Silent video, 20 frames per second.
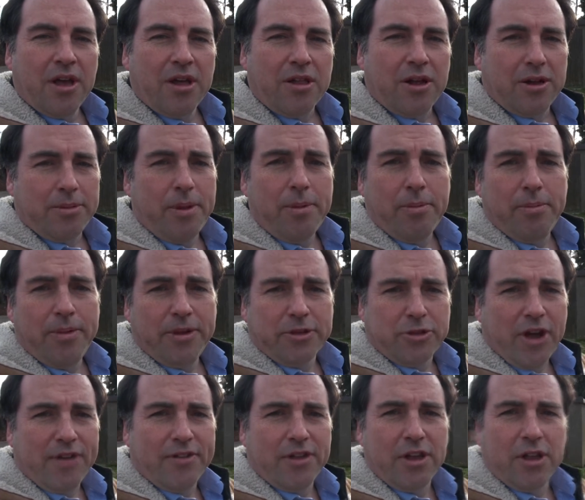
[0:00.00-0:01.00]
A lot of people will be
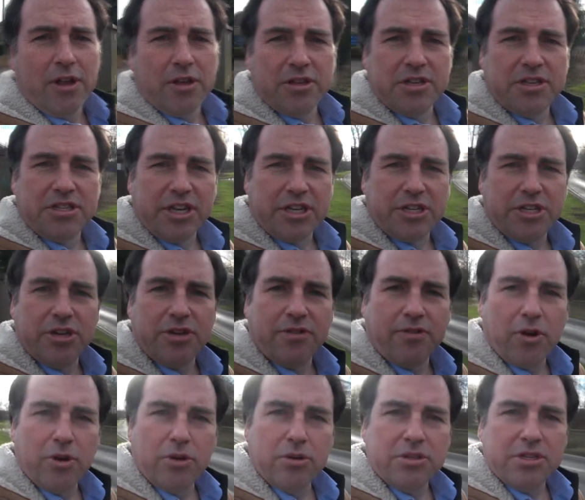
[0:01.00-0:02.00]
traveling along this section of
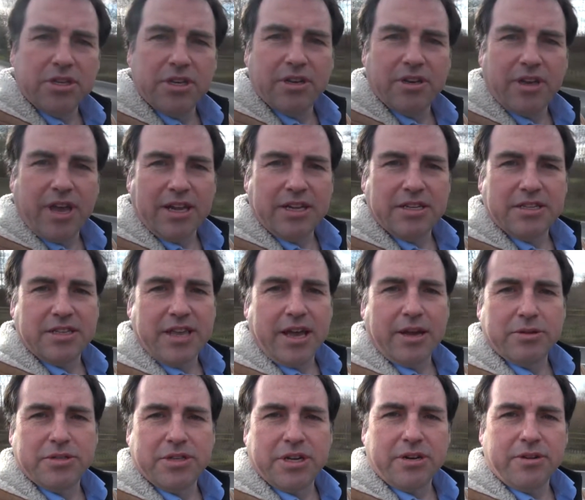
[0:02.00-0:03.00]
the road to get into
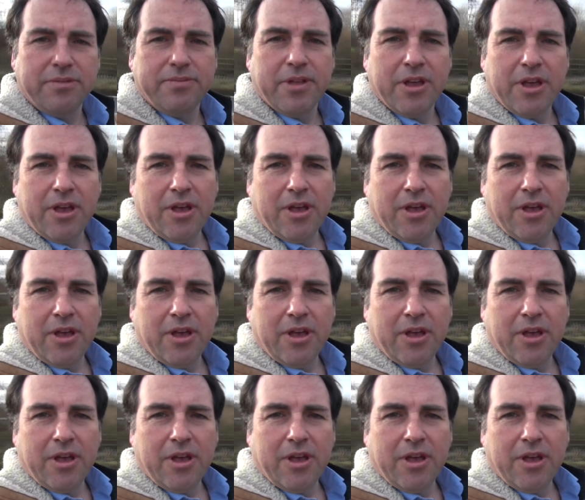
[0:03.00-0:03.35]
town centre.